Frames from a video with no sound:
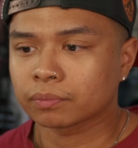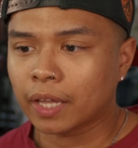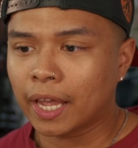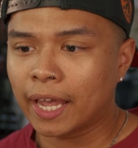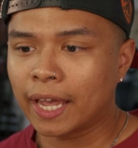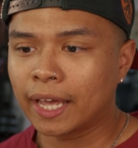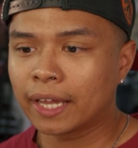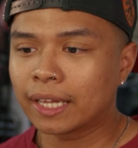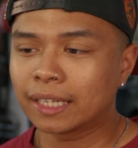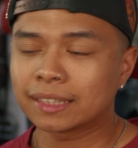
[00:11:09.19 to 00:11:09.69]

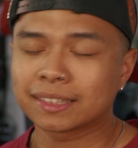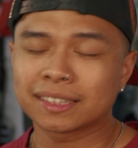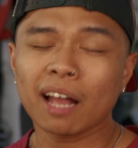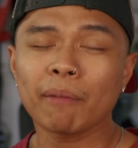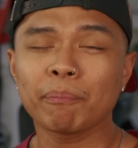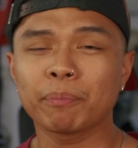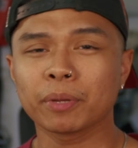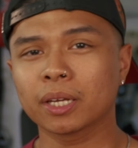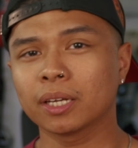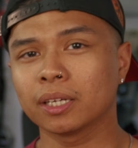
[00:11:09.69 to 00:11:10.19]
And it's
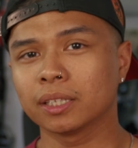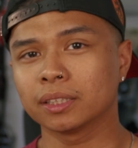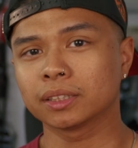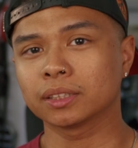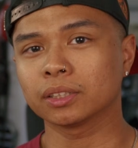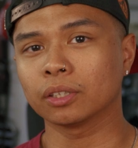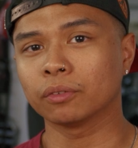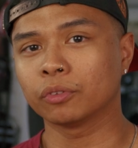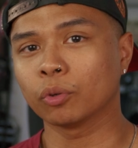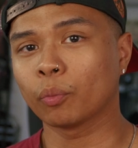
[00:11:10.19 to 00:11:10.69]
not because
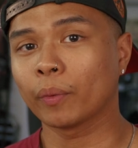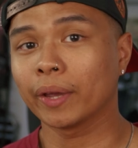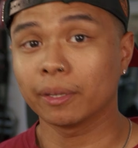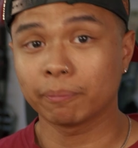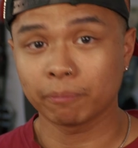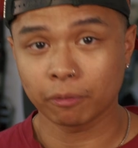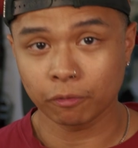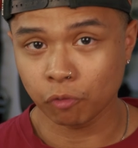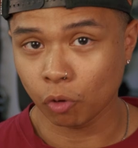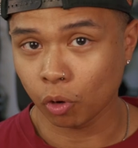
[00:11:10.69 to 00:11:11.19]
of the way
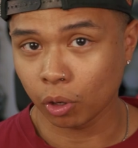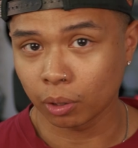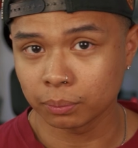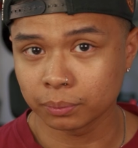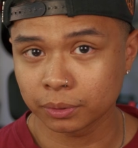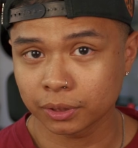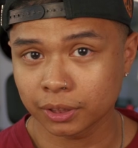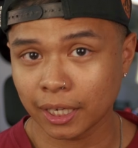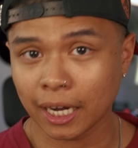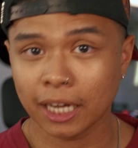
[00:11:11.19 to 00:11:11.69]
it
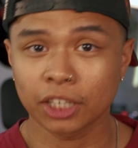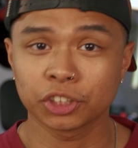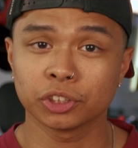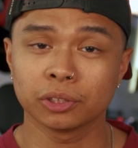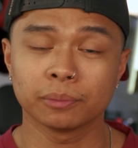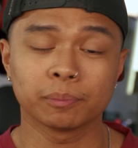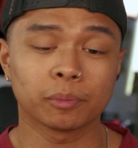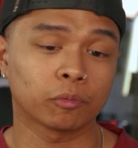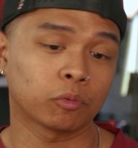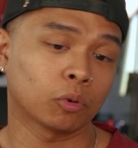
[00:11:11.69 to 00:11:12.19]
performs. It actually
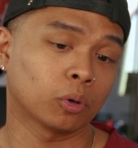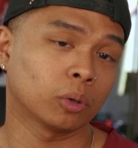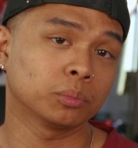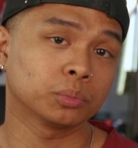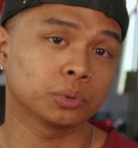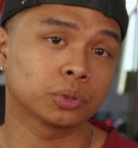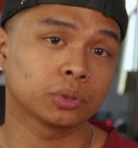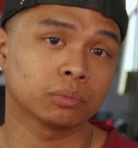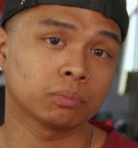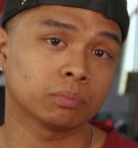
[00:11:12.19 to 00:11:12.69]

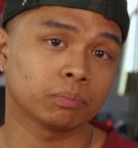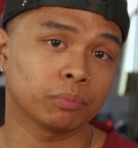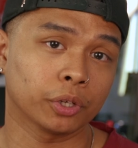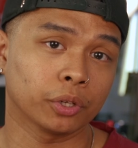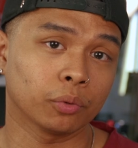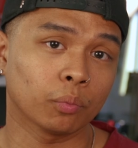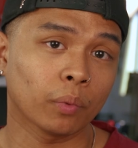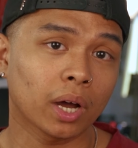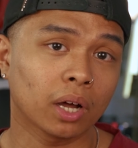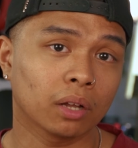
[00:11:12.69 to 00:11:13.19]
performs
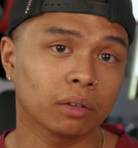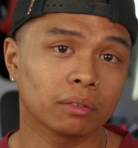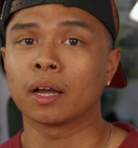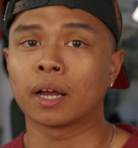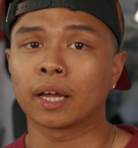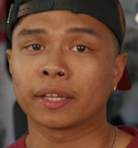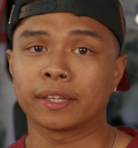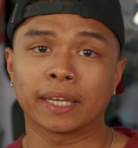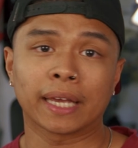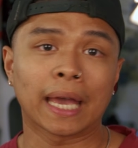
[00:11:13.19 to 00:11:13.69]
pretty well.
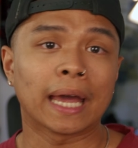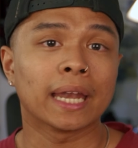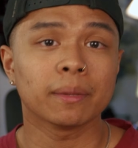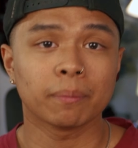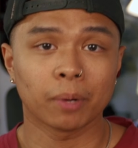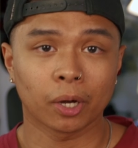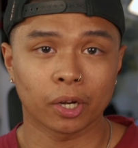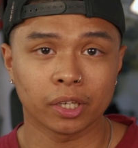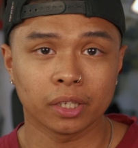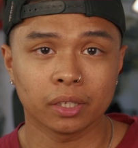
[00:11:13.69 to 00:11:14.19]
I think
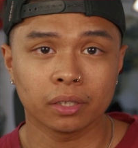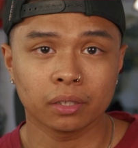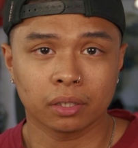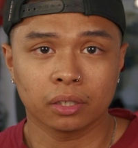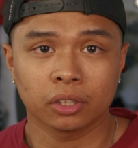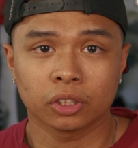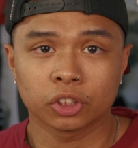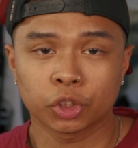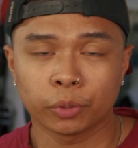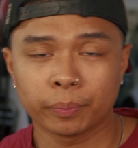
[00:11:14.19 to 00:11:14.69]
anybody
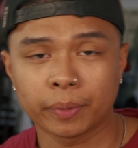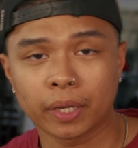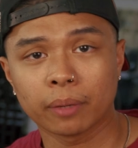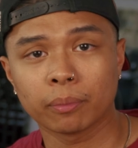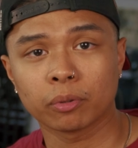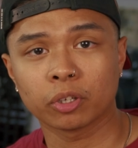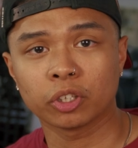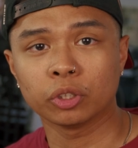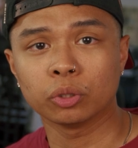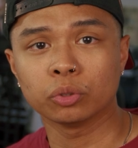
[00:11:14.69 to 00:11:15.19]
should be
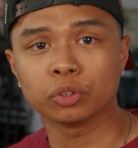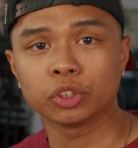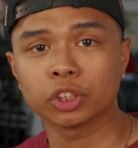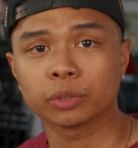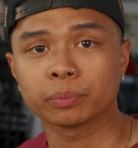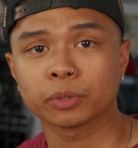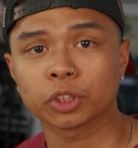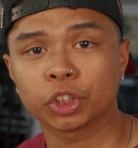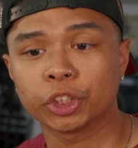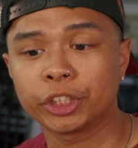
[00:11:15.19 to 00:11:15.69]
able to use this
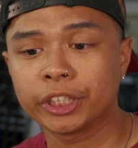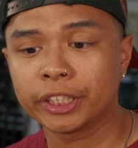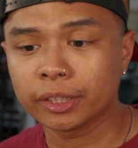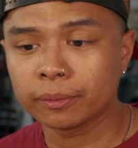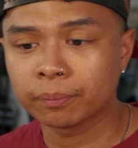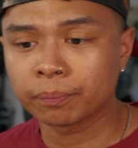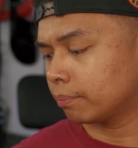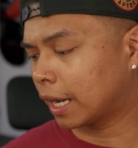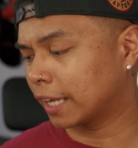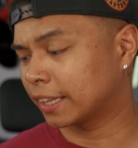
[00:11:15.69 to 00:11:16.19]
machine.
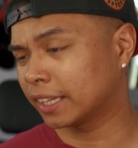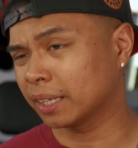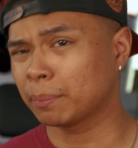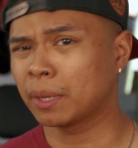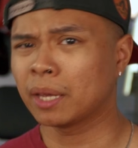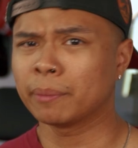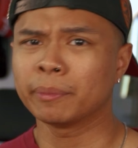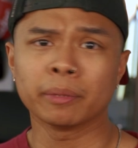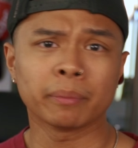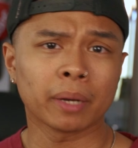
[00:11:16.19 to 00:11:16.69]
I think
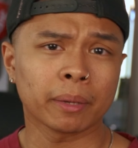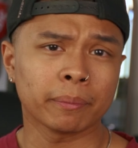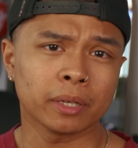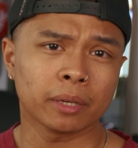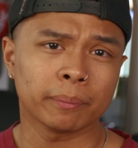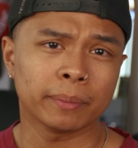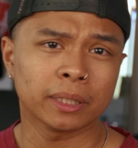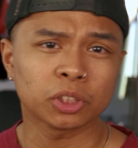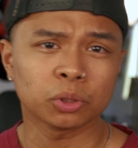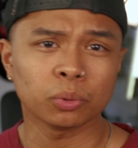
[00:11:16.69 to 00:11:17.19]
maybe it might be a
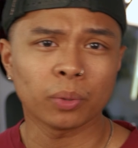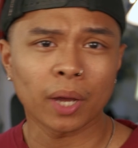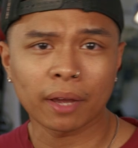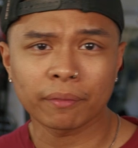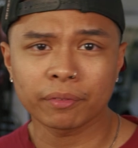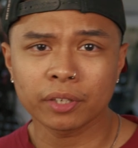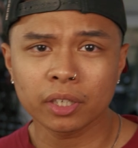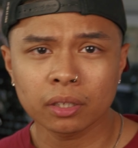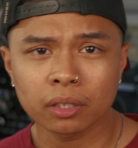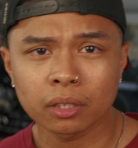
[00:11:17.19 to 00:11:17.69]
bit too
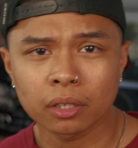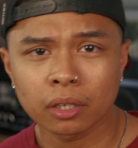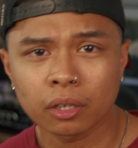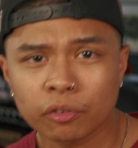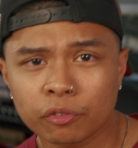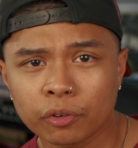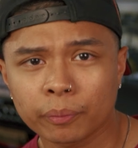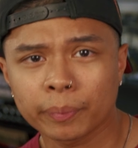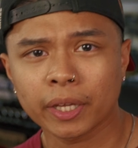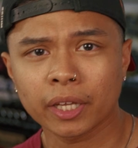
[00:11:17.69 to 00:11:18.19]
heavy
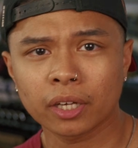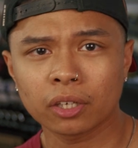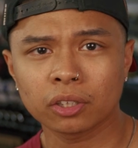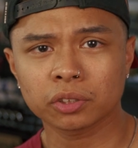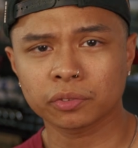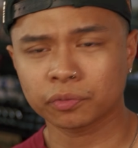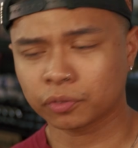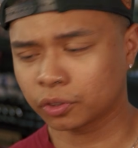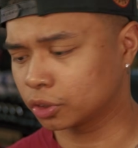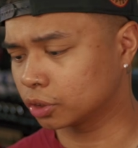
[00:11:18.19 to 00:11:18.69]
for beginners,
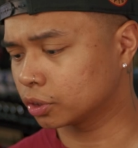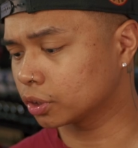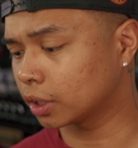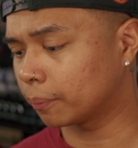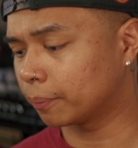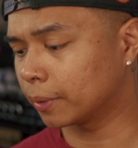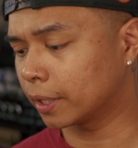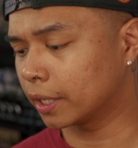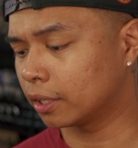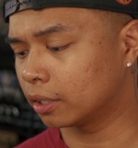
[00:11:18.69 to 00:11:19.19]
for a
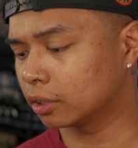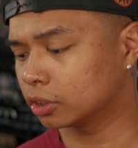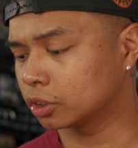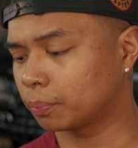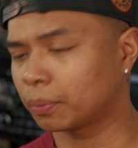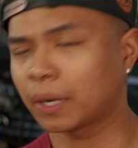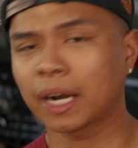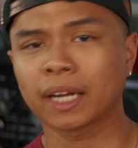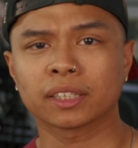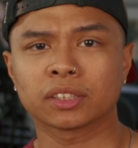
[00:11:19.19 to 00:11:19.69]
beginner to
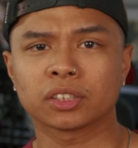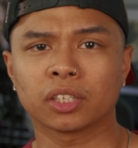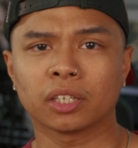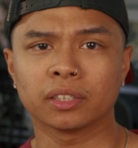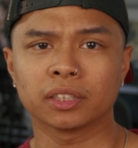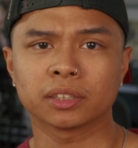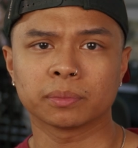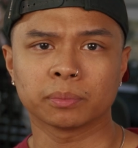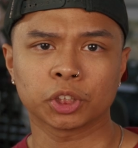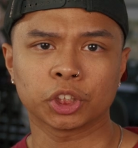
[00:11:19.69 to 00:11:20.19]
practice on
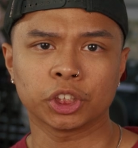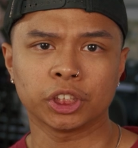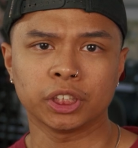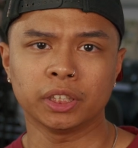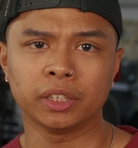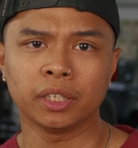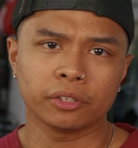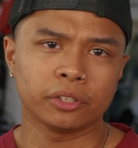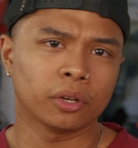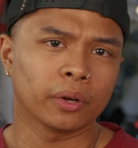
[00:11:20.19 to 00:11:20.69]
this
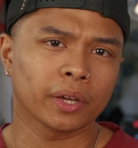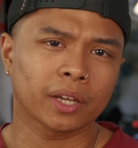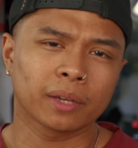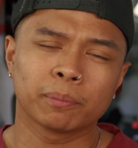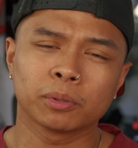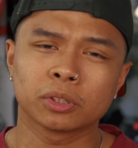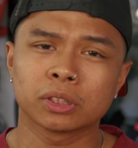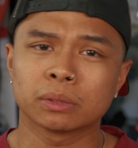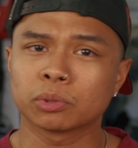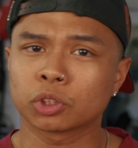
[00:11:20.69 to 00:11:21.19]
machine. You know, it could
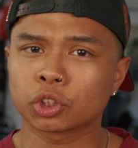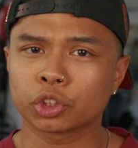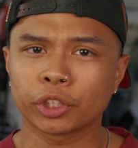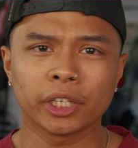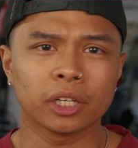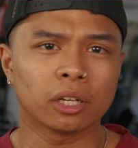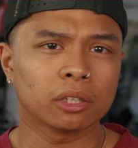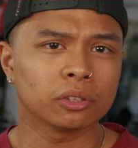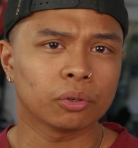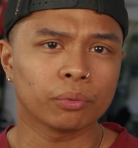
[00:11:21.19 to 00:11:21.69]
put some
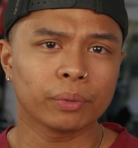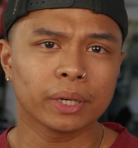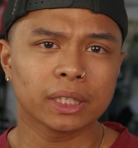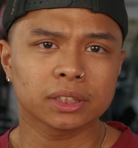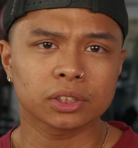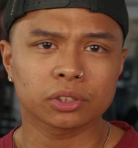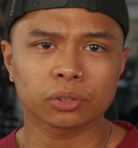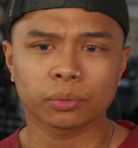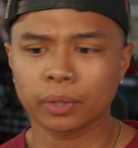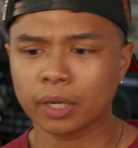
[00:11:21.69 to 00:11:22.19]
strain on the
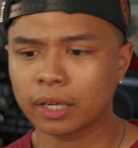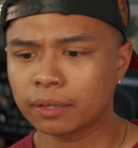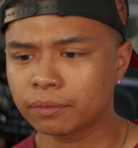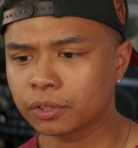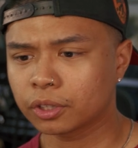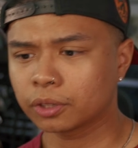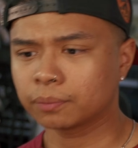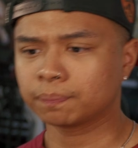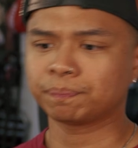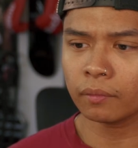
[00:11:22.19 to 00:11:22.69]
wrist or
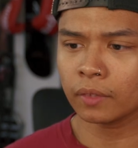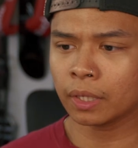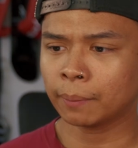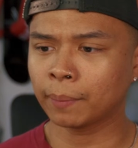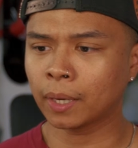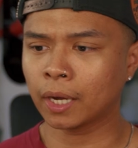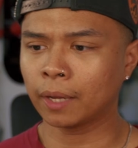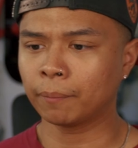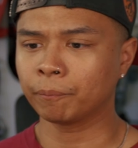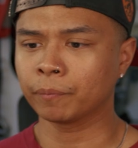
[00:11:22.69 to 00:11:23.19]
whatever,
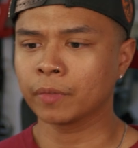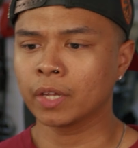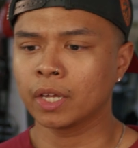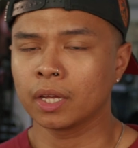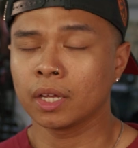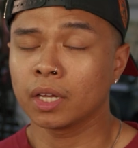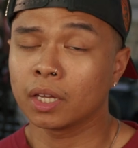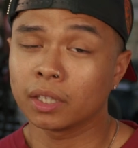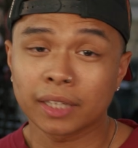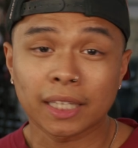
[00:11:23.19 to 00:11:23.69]
but
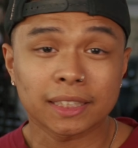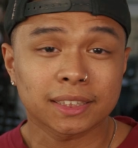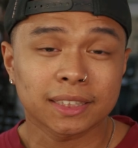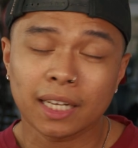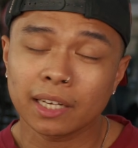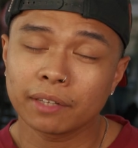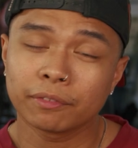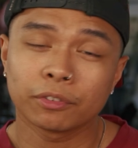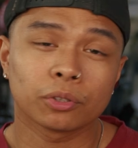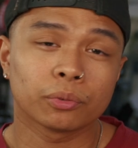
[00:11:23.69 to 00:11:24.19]
that's
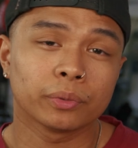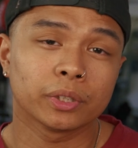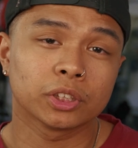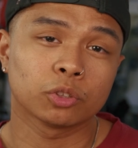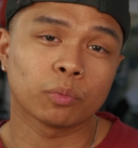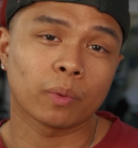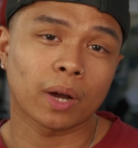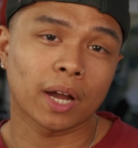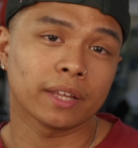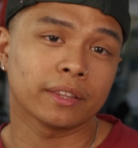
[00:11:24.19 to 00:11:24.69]
not even the
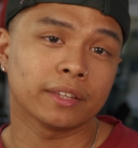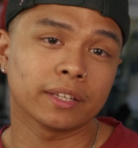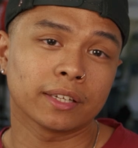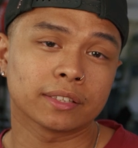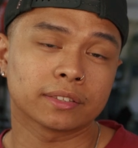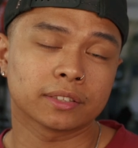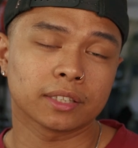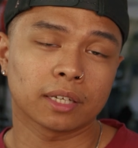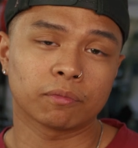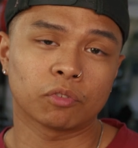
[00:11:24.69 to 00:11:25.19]
reason why I think
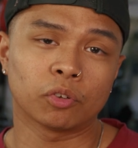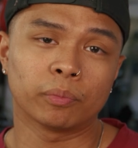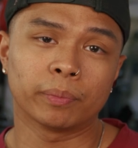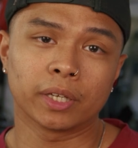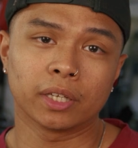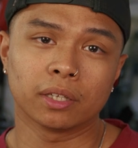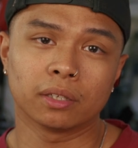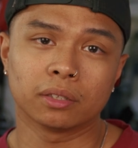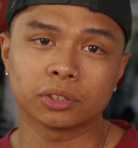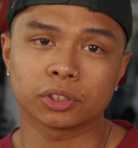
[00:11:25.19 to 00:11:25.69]
it's not for
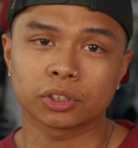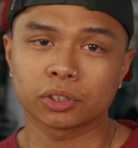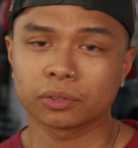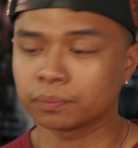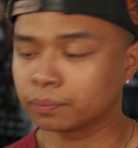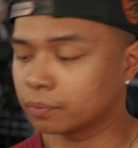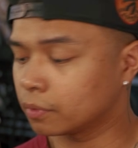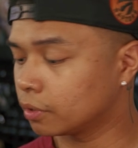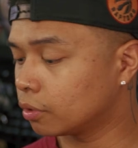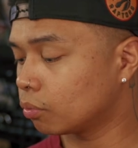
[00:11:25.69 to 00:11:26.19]
beginners.
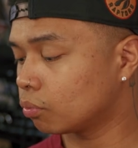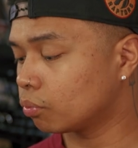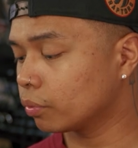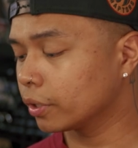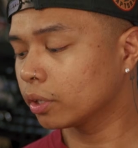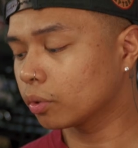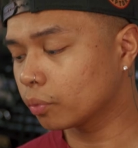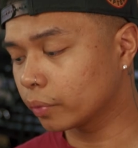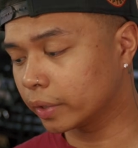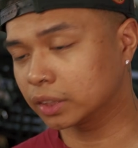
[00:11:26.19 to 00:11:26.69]
The
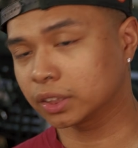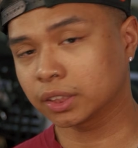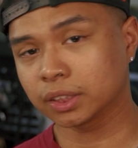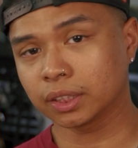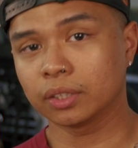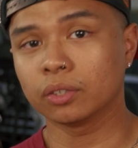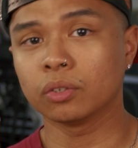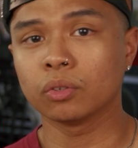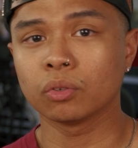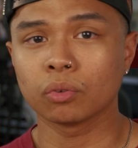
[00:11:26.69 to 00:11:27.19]
real
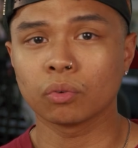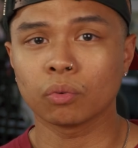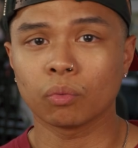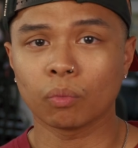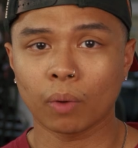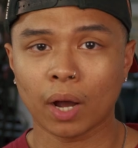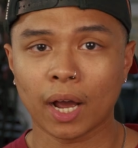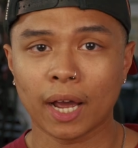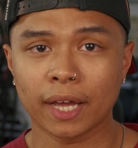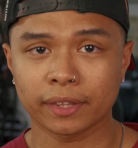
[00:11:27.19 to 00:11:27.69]
reason
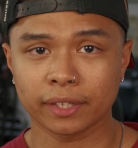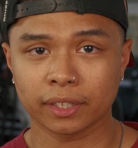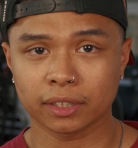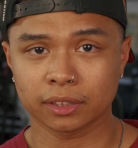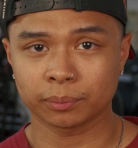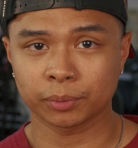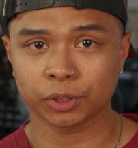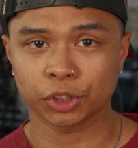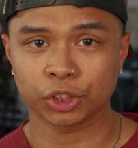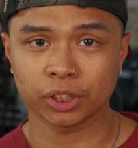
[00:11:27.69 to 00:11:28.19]
why I think the
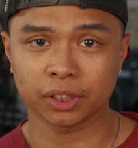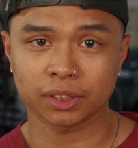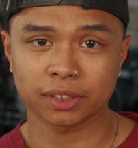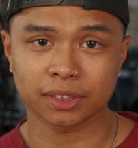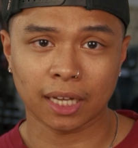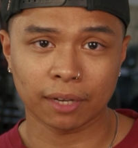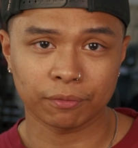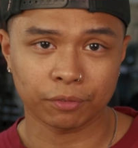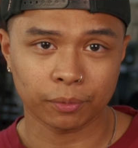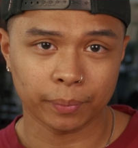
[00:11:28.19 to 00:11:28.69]
machine is
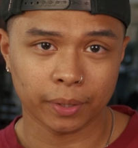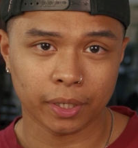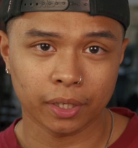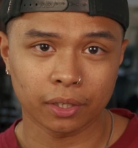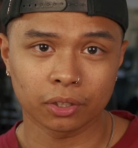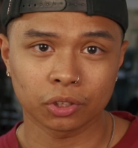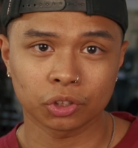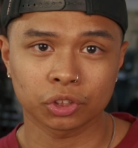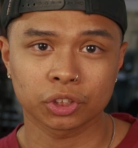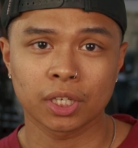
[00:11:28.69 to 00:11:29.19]
not for
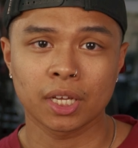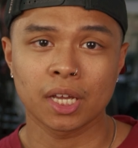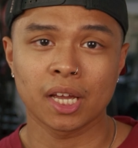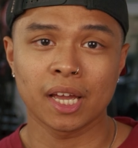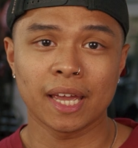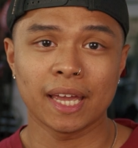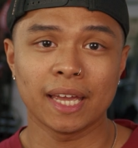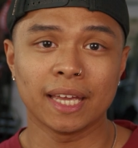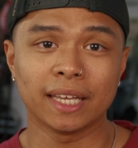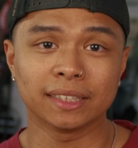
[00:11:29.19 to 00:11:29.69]
beginners
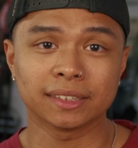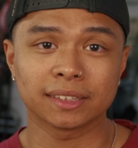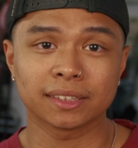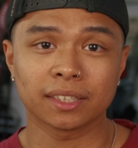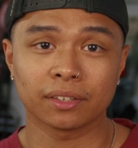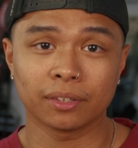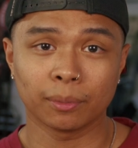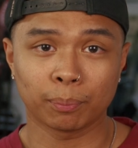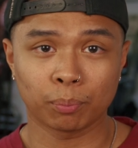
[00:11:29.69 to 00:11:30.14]
is the